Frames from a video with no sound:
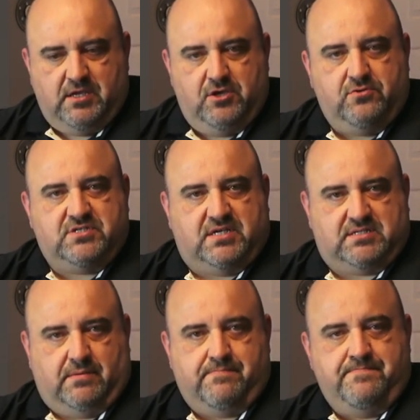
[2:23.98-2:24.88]
Hue
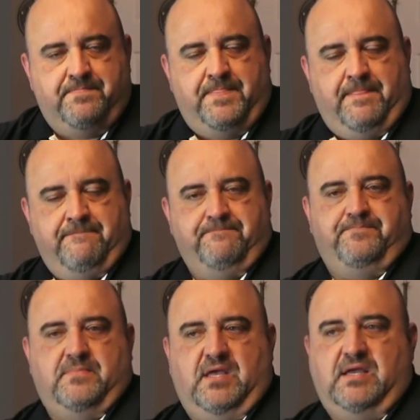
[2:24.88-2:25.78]
system.
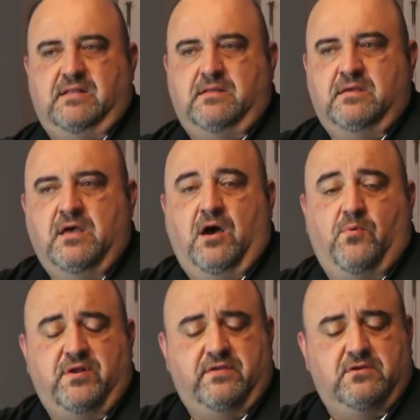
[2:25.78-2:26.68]
And I
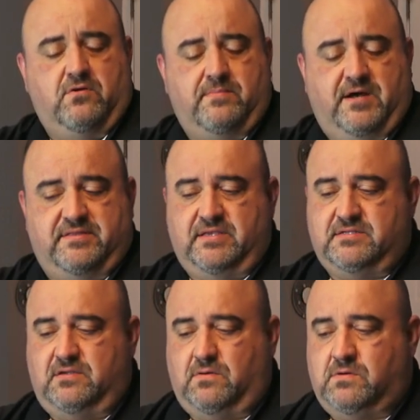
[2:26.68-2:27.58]
wanted to note about
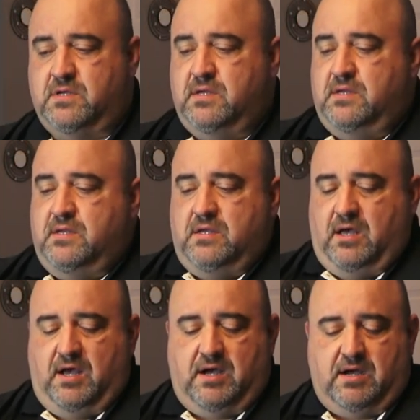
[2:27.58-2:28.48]
these two,
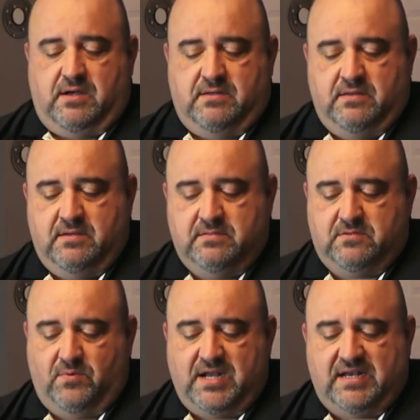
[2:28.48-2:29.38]
uh,
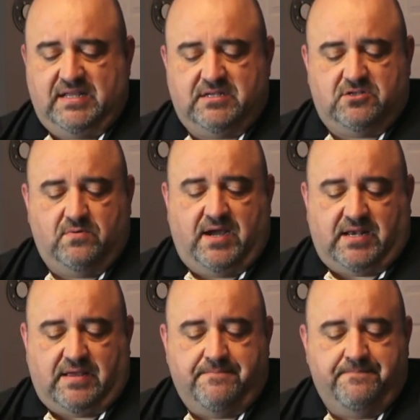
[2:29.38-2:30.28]
the one I D and two I
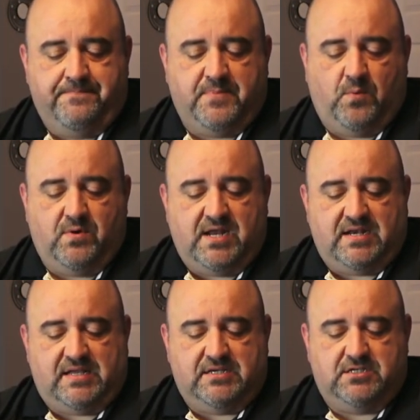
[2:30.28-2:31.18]
D. The one
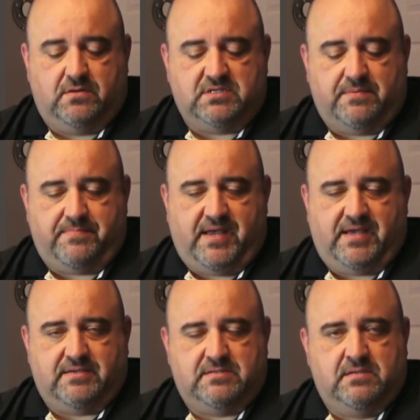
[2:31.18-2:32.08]
I D shows up
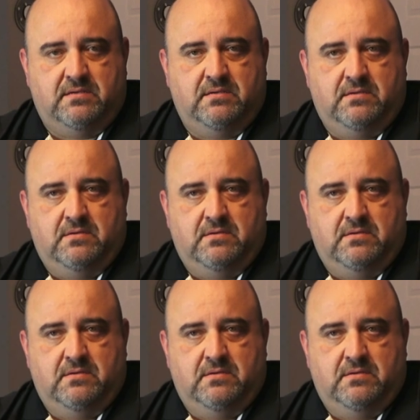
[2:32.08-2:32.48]
as